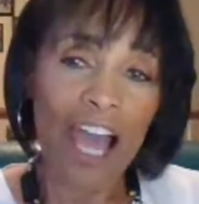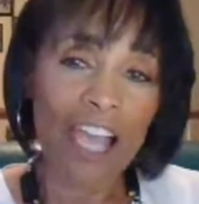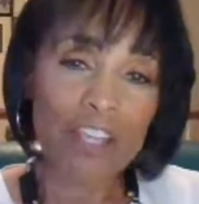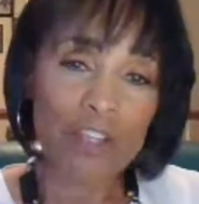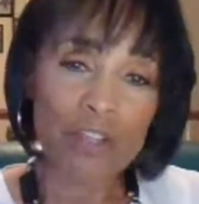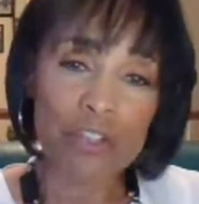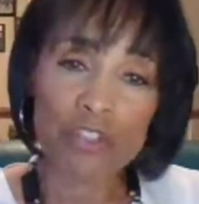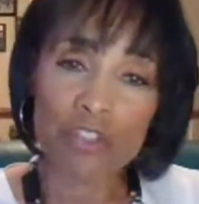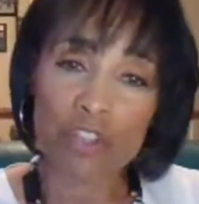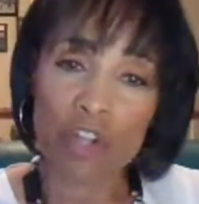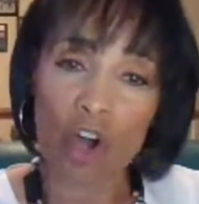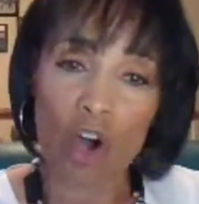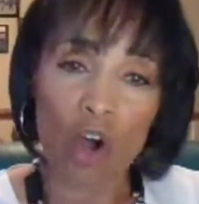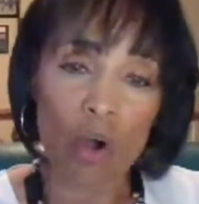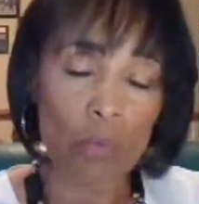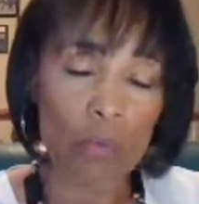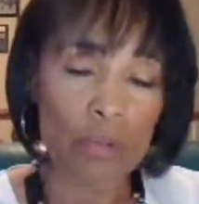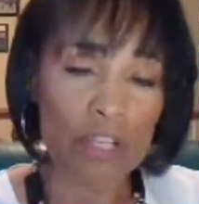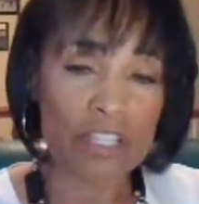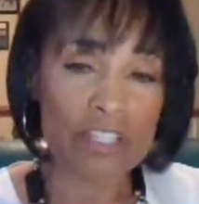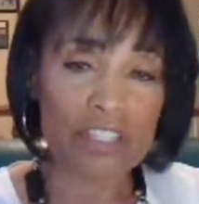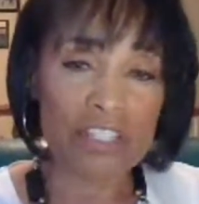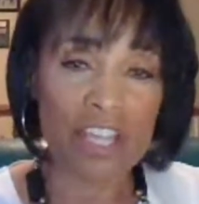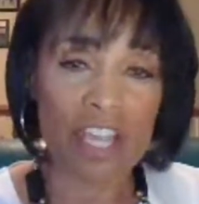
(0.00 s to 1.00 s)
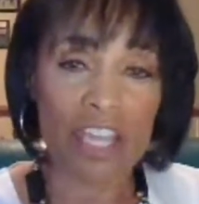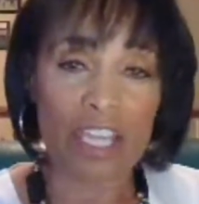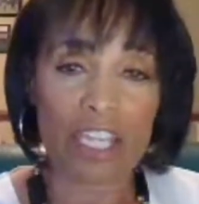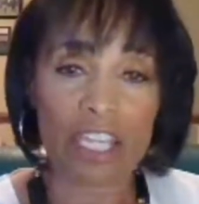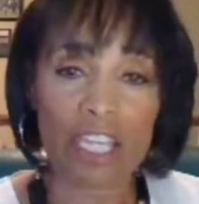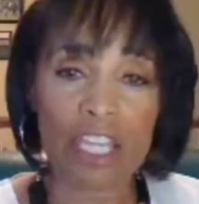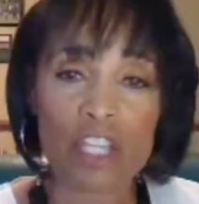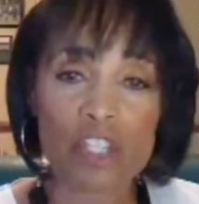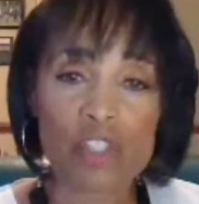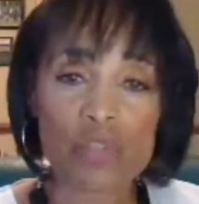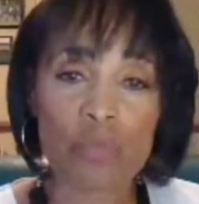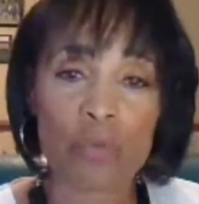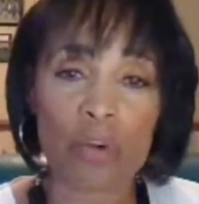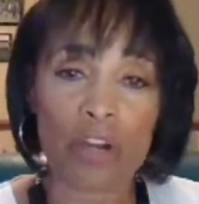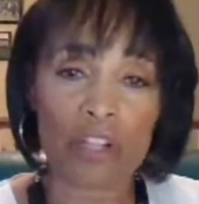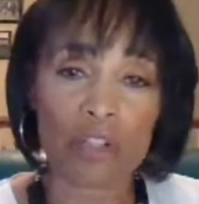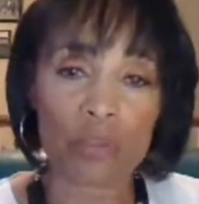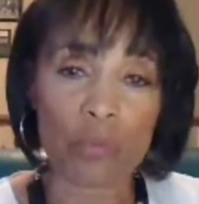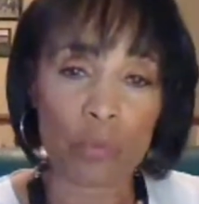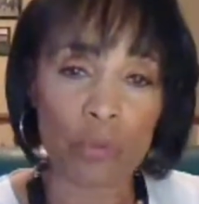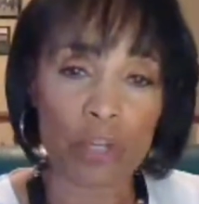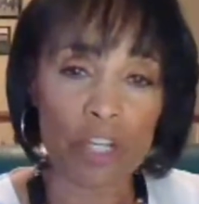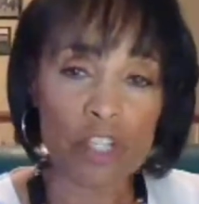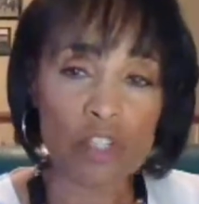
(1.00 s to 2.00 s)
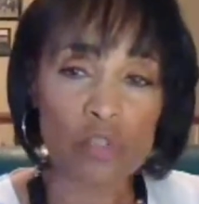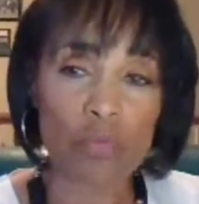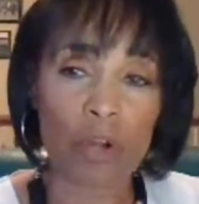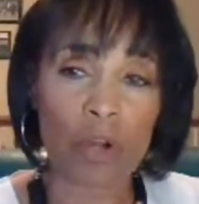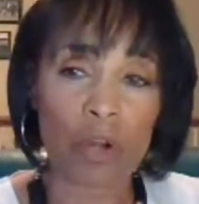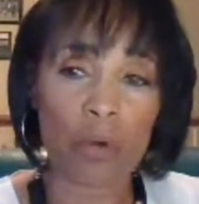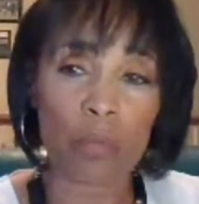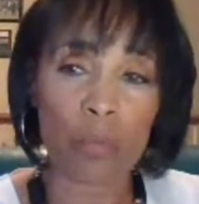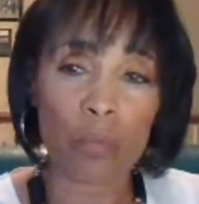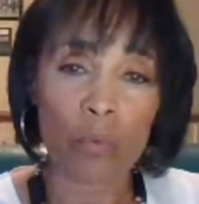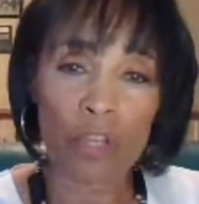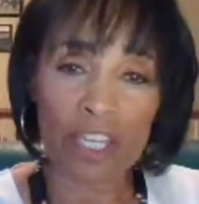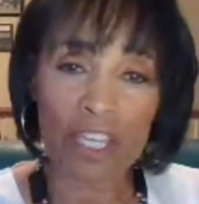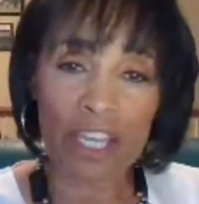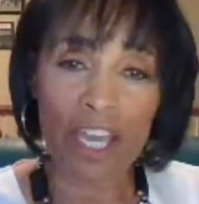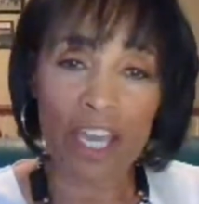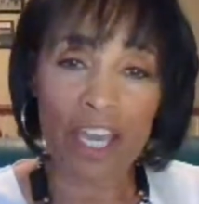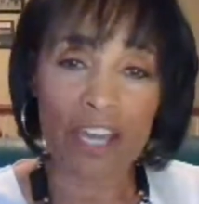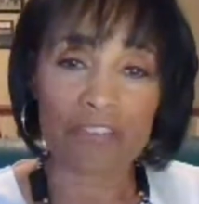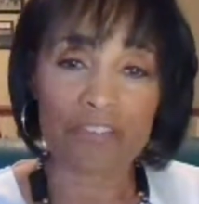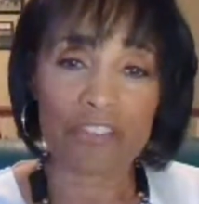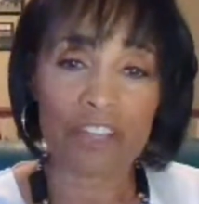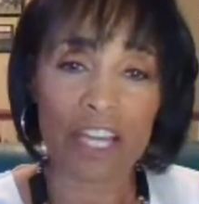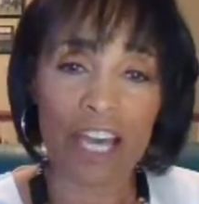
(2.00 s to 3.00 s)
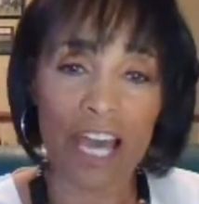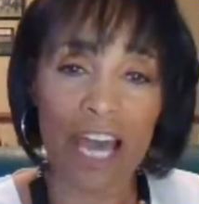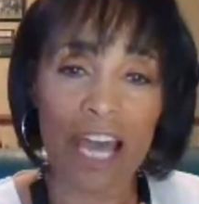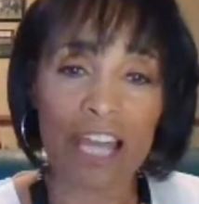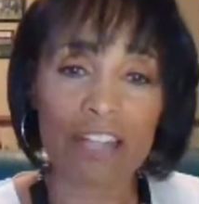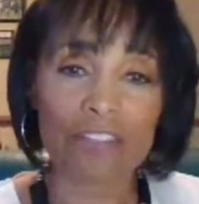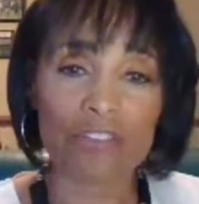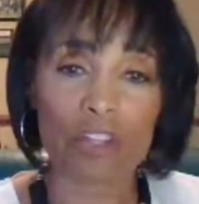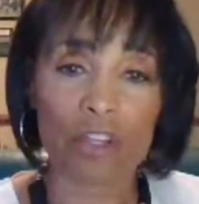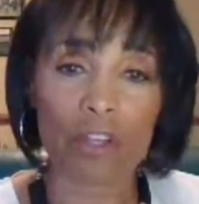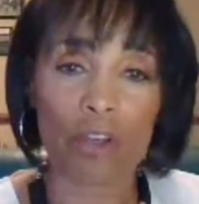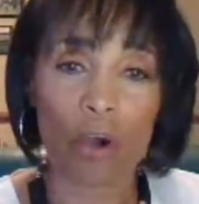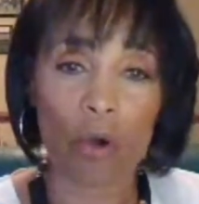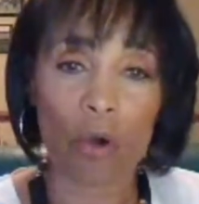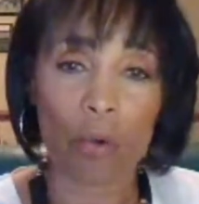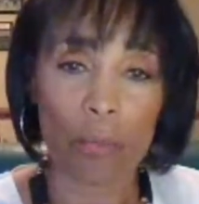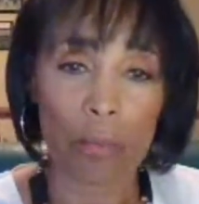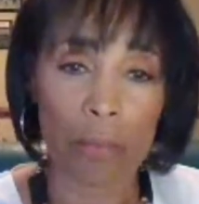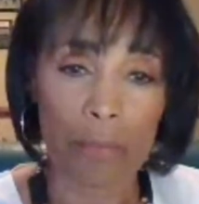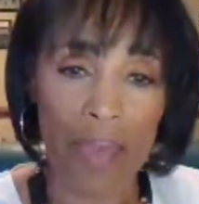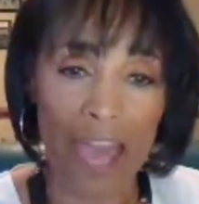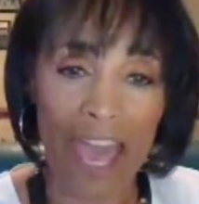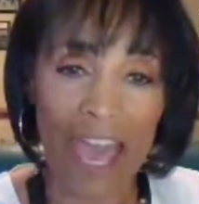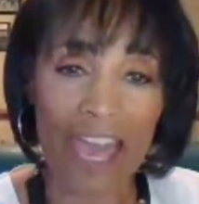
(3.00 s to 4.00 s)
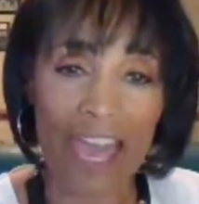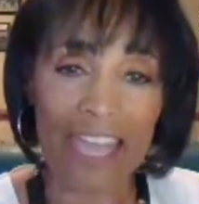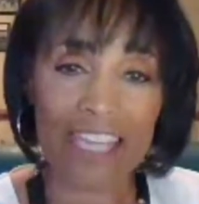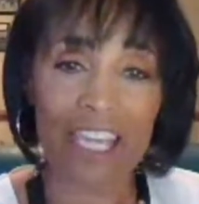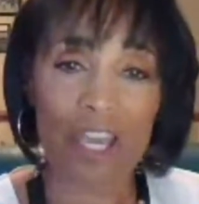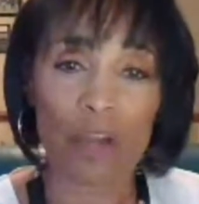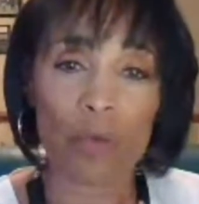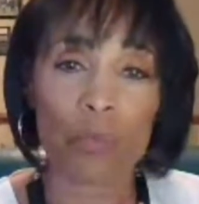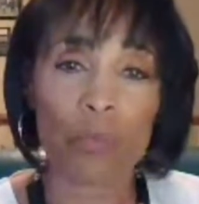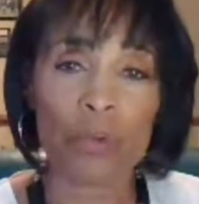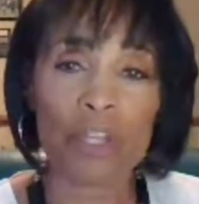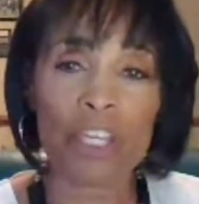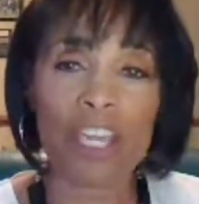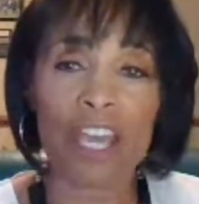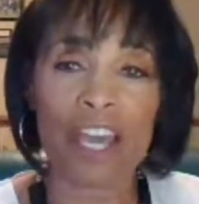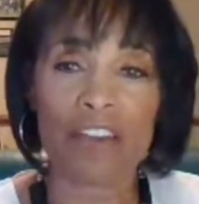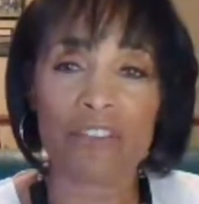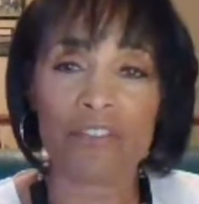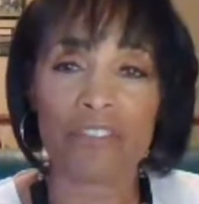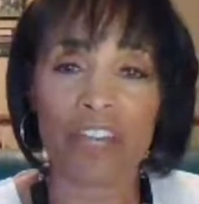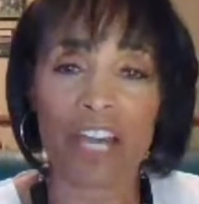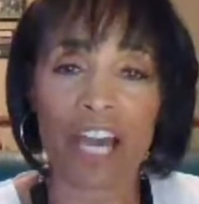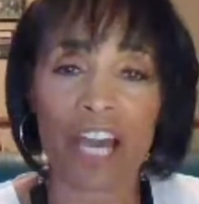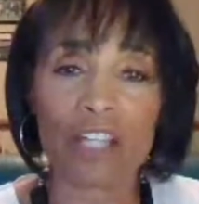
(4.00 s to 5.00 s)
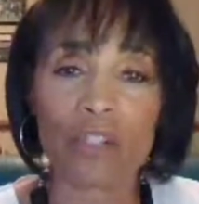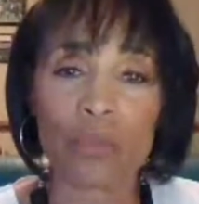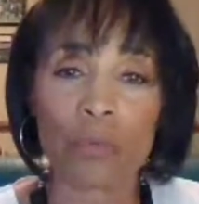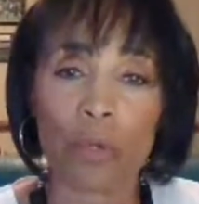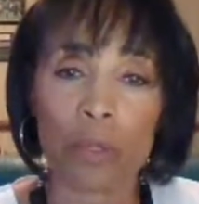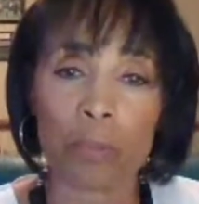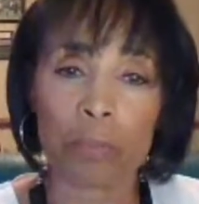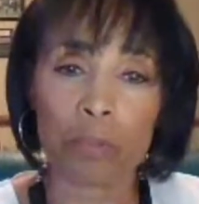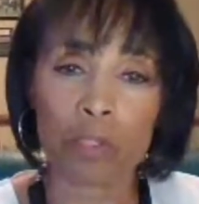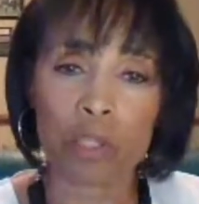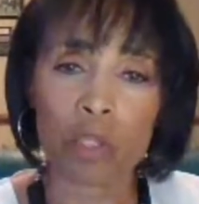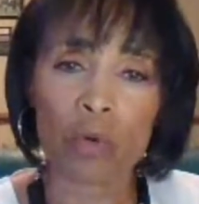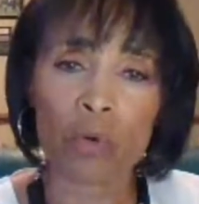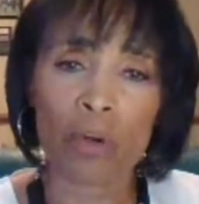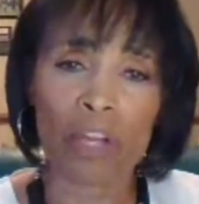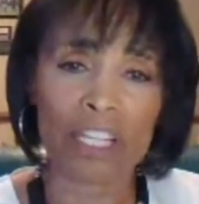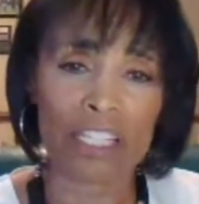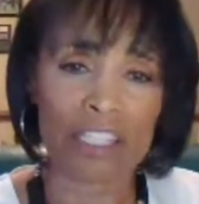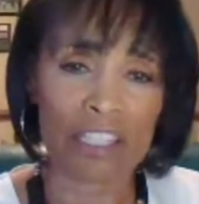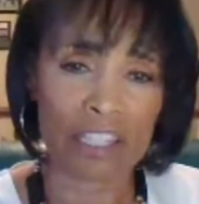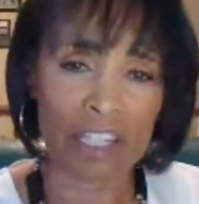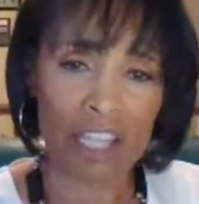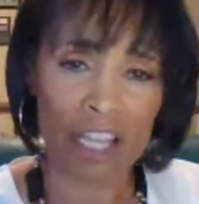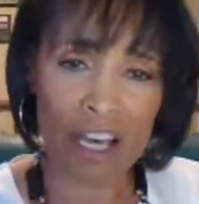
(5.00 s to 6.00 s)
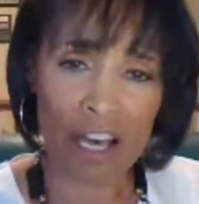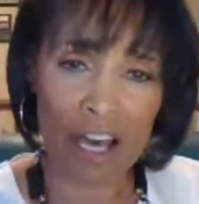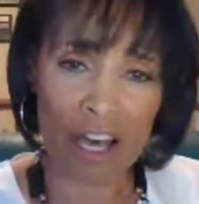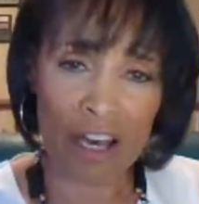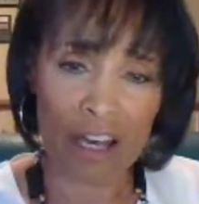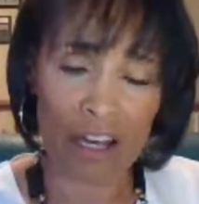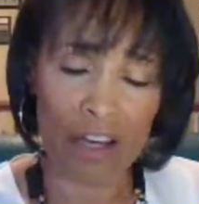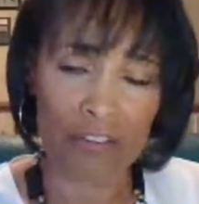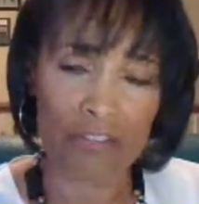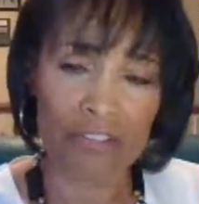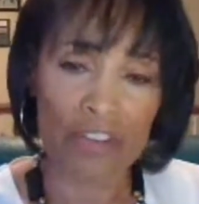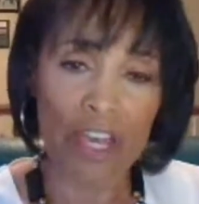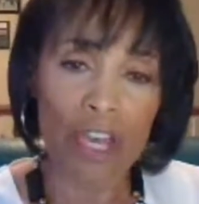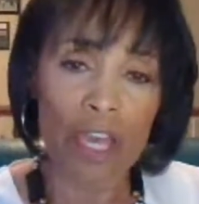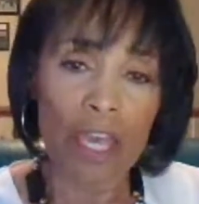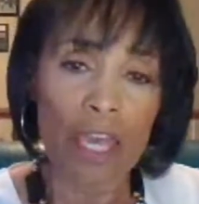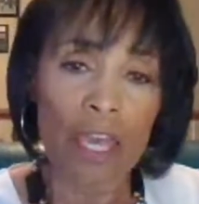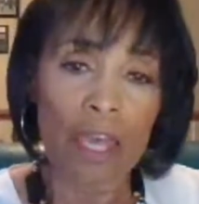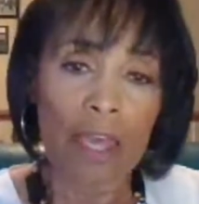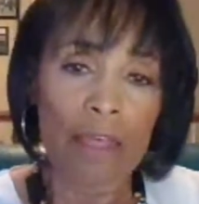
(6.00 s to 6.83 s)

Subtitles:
I used to always say, each one, reach one. We have got to go back and we have got to employ love.